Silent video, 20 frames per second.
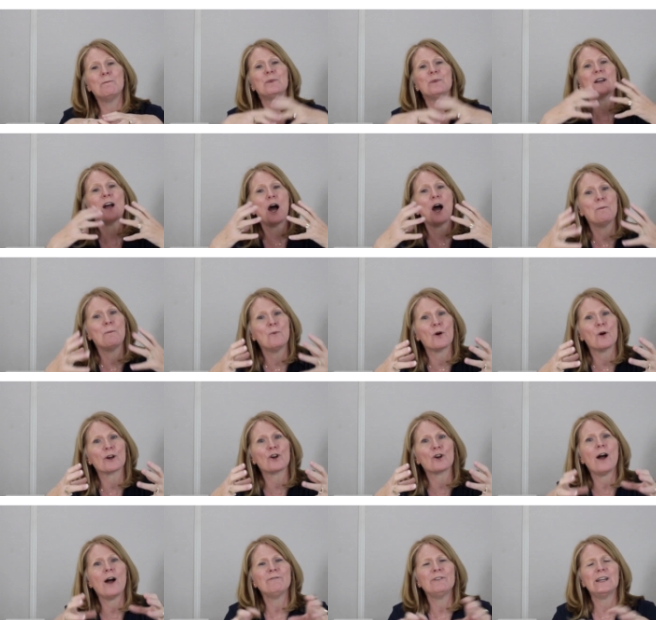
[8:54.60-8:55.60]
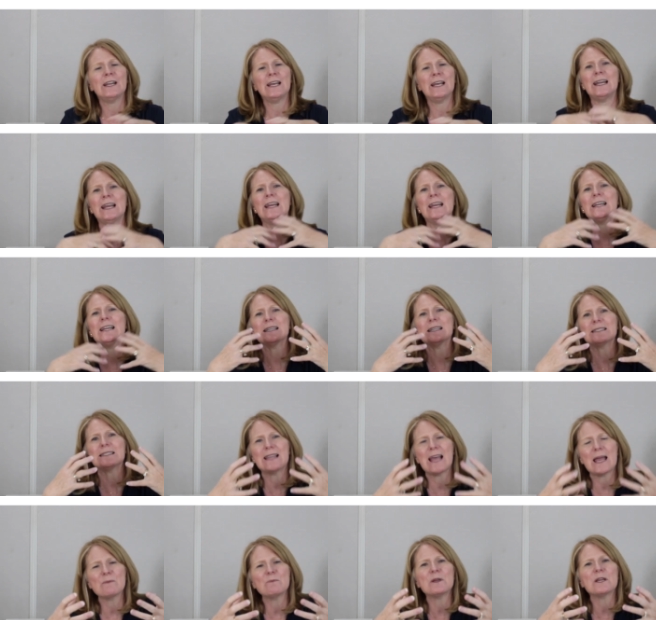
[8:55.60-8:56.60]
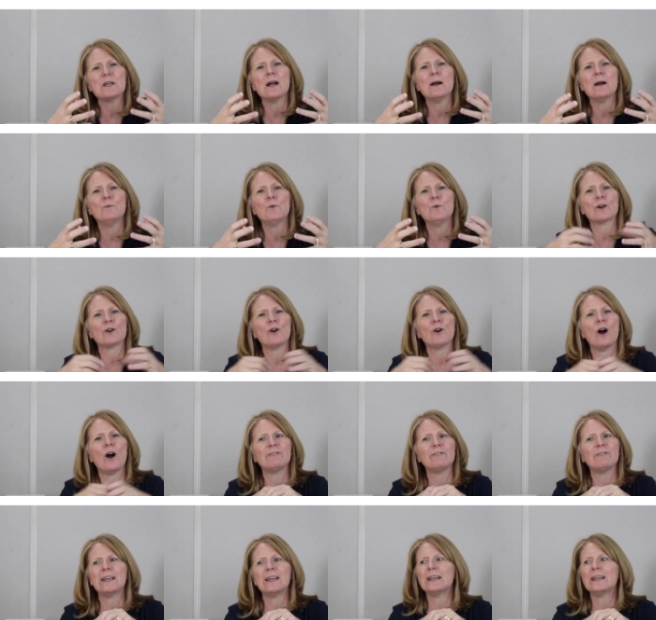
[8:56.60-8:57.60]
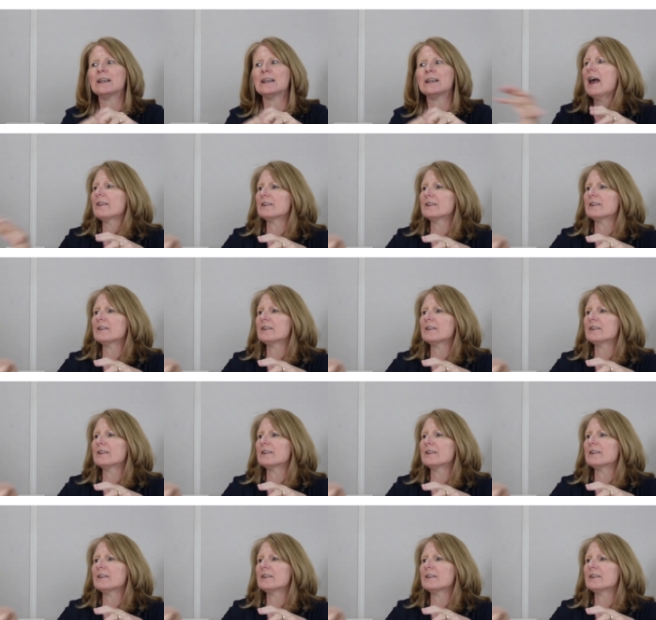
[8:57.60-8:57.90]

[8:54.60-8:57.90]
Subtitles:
become more confident and as they become more confident,